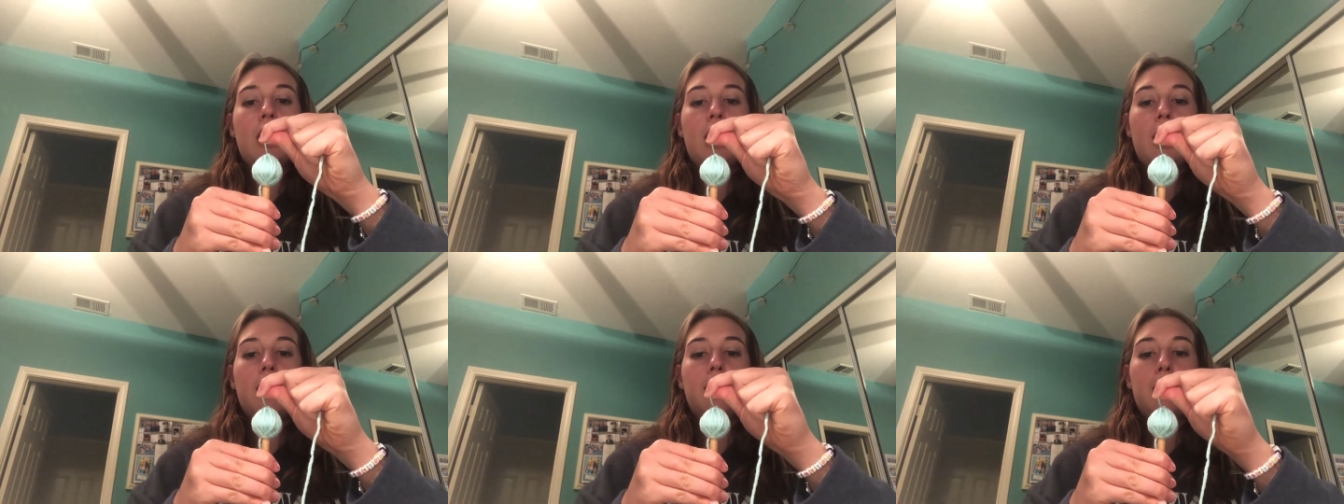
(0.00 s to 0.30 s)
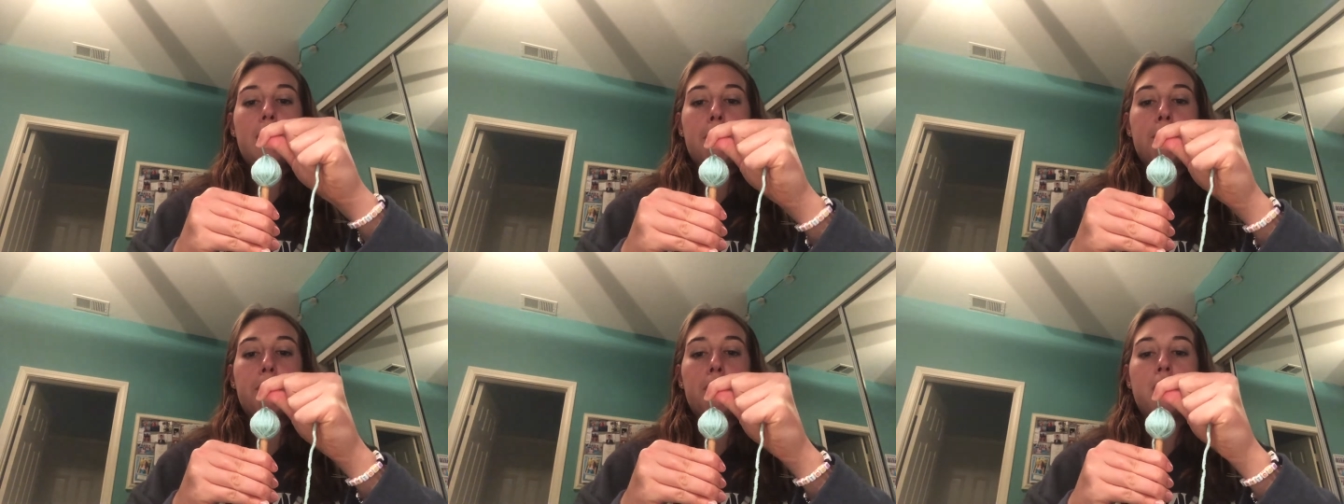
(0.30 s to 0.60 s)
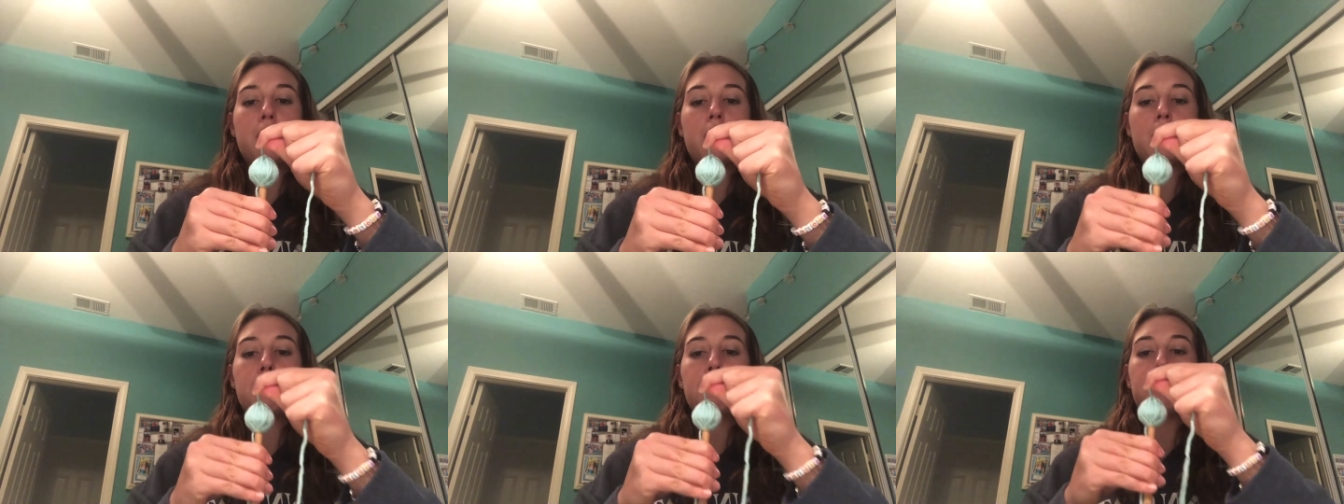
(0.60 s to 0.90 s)
And the
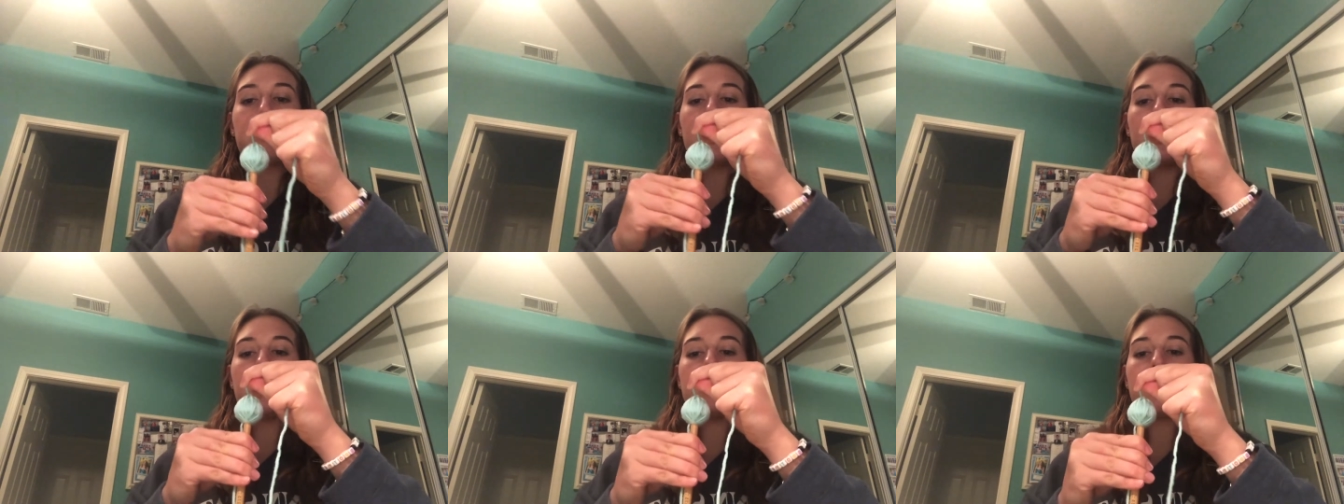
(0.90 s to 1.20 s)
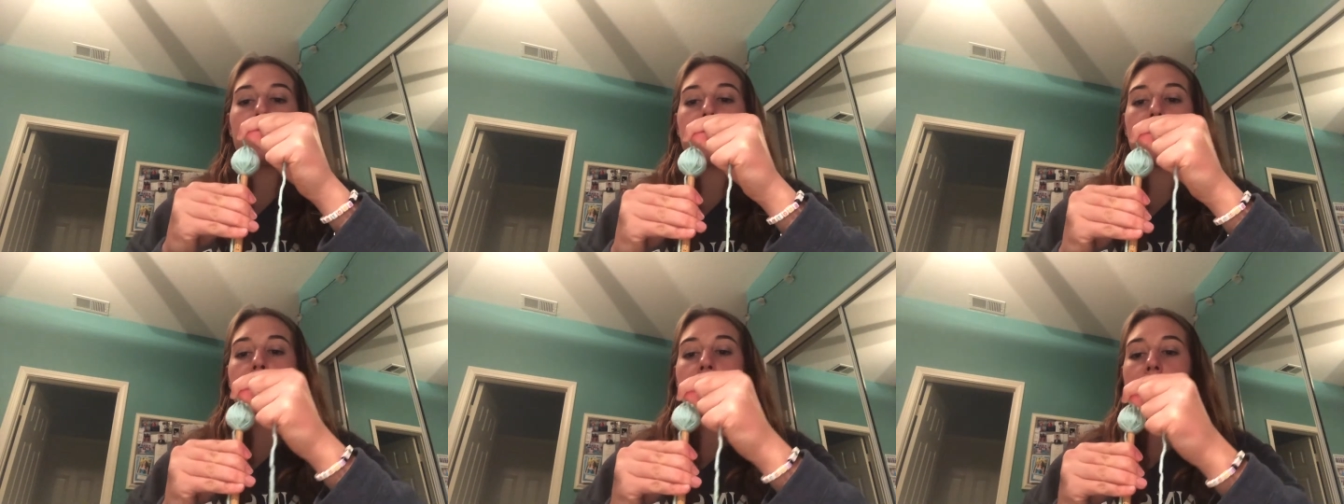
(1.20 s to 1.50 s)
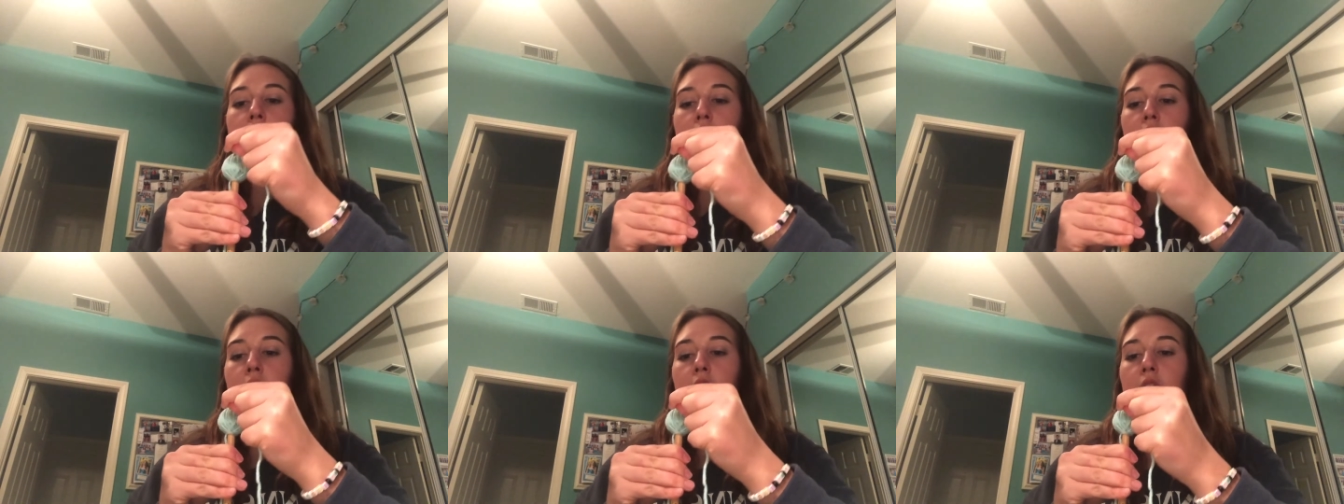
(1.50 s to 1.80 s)
important part
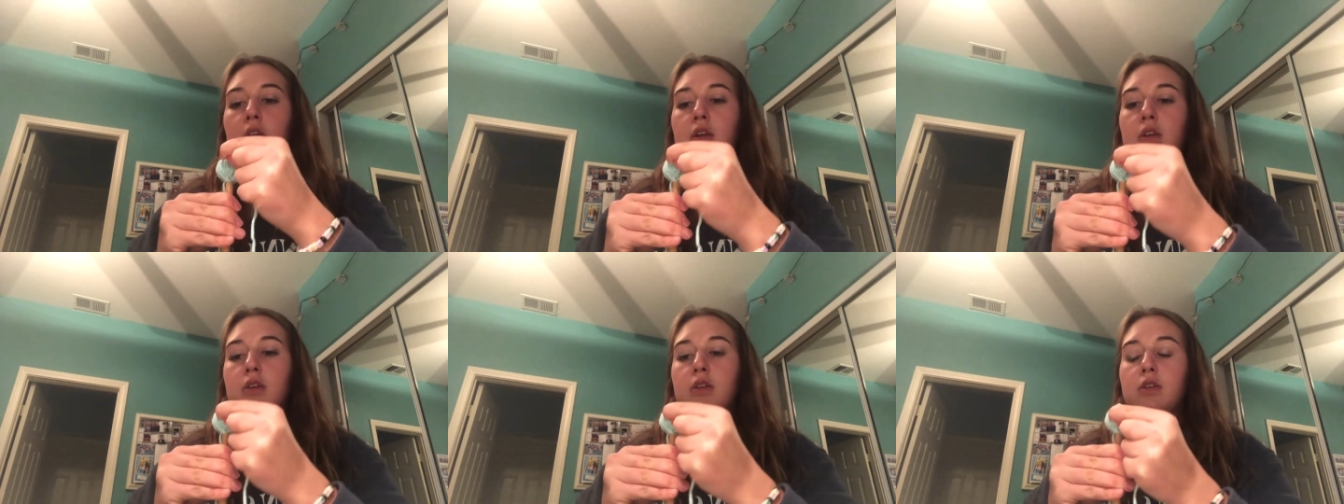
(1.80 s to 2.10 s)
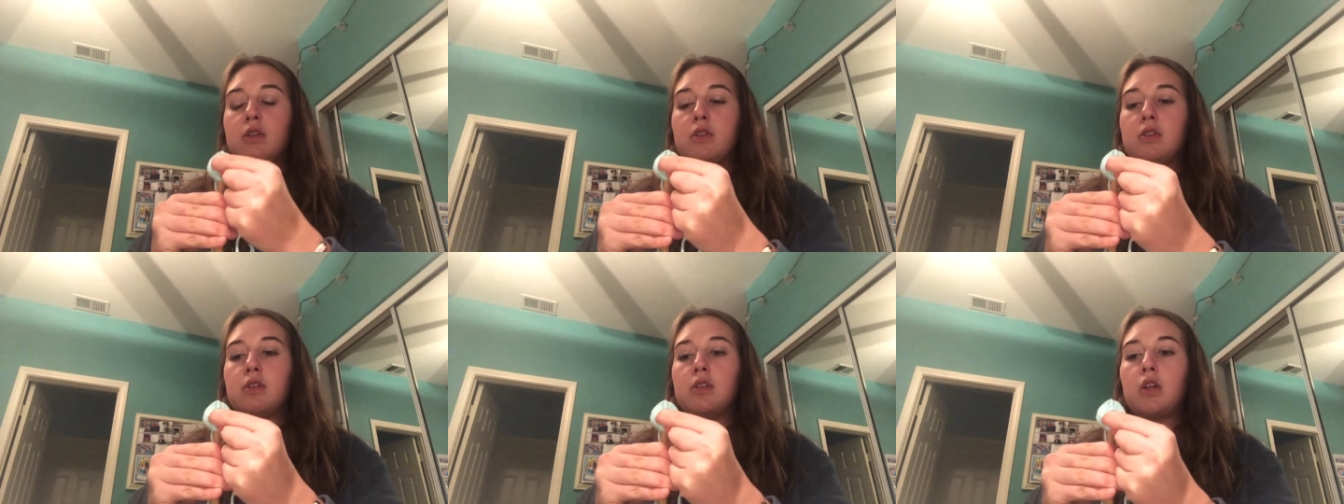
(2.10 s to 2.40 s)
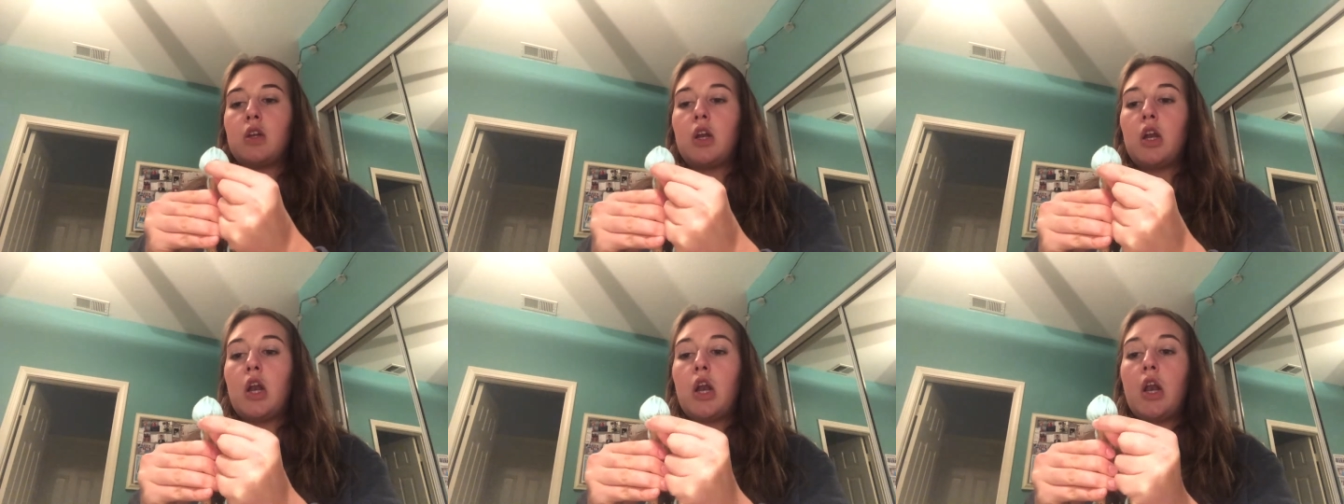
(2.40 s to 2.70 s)
is
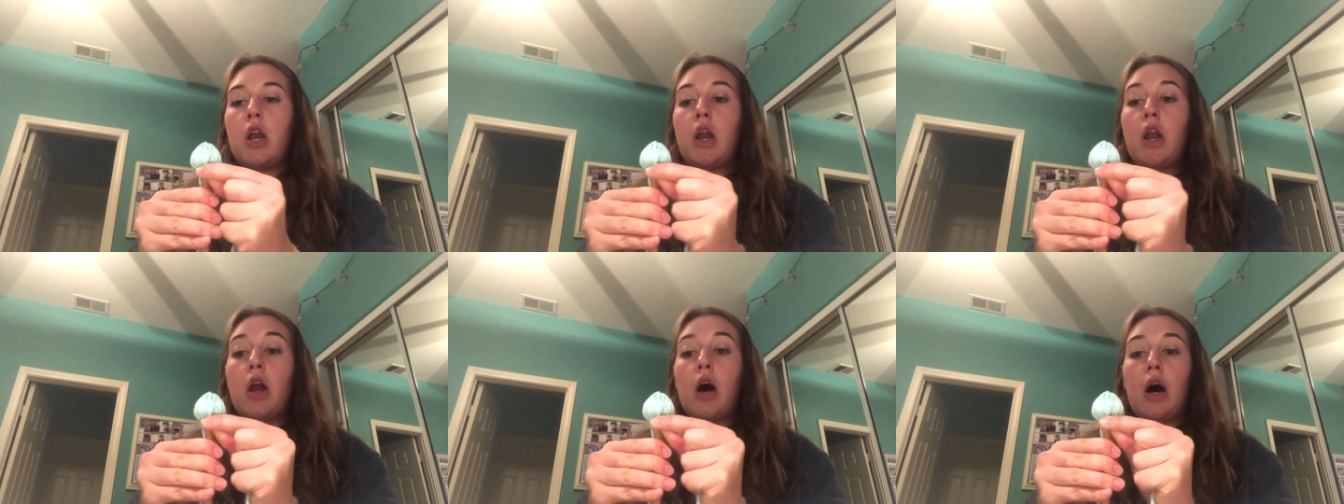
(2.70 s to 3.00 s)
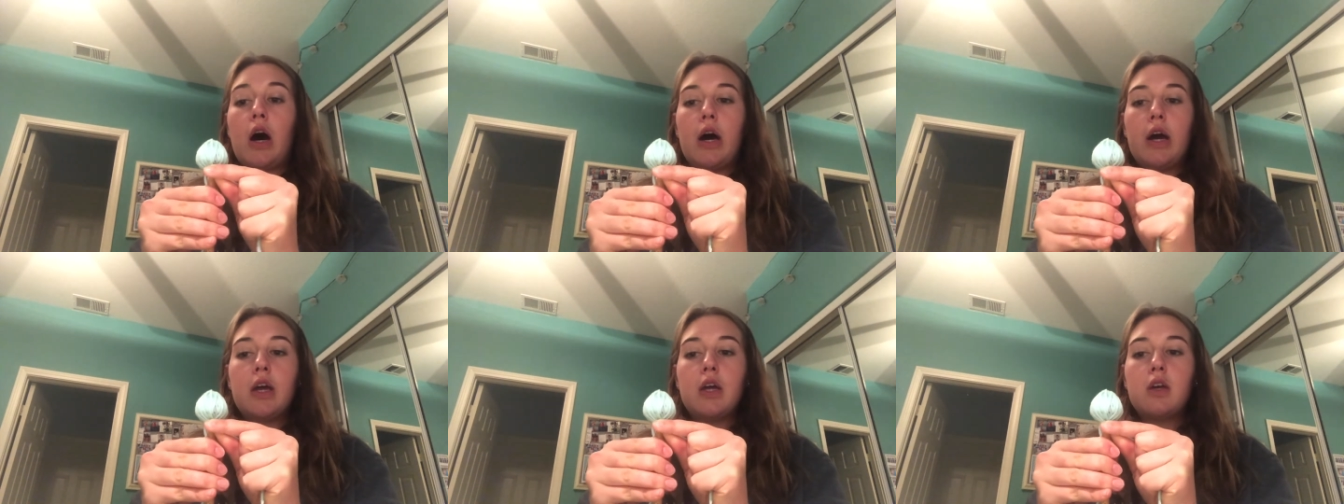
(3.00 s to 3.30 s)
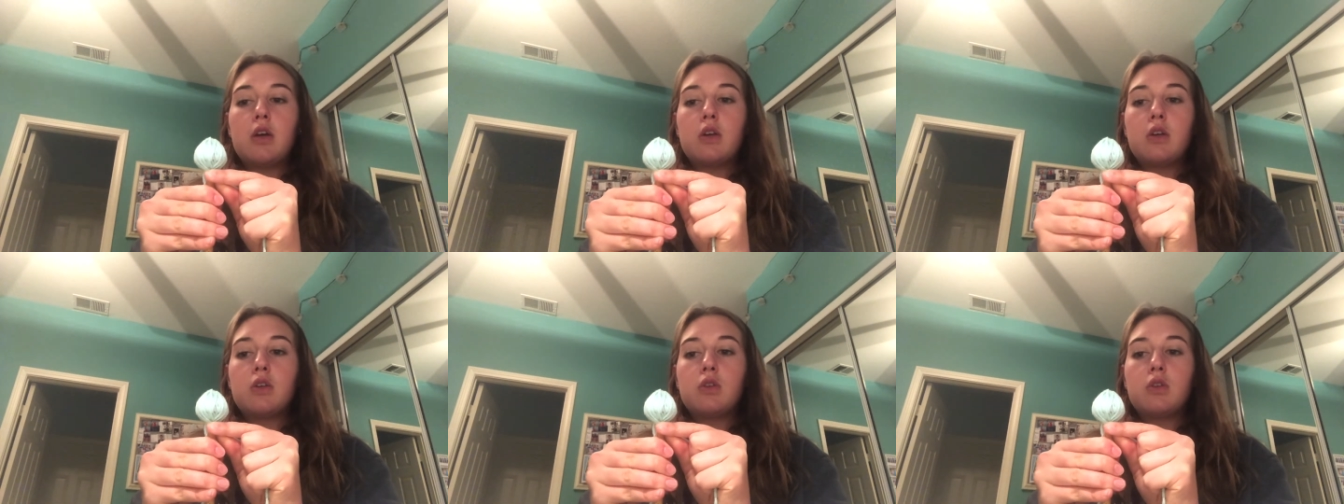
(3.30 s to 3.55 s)
not